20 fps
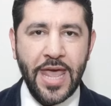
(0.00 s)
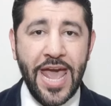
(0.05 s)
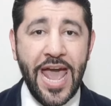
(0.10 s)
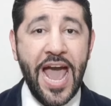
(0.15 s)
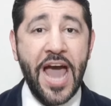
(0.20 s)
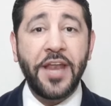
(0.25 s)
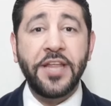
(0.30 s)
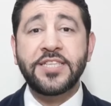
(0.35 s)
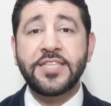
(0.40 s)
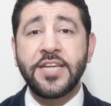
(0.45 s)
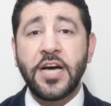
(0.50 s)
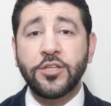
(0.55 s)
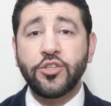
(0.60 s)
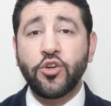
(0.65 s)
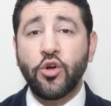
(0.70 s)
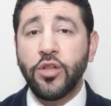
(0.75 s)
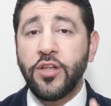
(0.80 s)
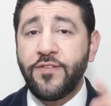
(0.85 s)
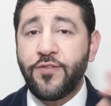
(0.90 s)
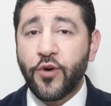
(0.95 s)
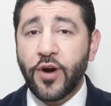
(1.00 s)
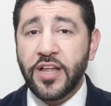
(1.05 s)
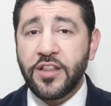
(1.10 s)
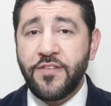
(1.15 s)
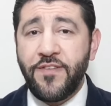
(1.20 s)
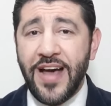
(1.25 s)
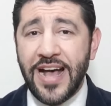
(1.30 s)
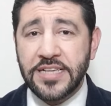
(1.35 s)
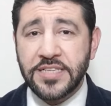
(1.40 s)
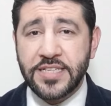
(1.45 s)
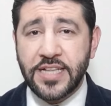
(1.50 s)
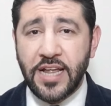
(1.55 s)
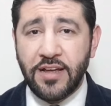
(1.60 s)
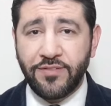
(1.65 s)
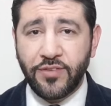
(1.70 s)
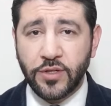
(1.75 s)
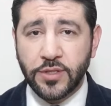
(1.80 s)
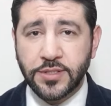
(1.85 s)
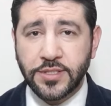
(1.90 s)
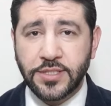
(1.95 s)
And it's not only for advanced
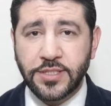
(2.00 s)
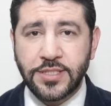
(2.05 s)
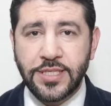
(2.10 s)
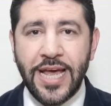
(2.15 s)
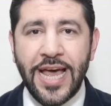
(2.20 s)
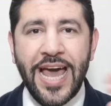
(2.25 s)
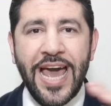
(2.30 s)
levels.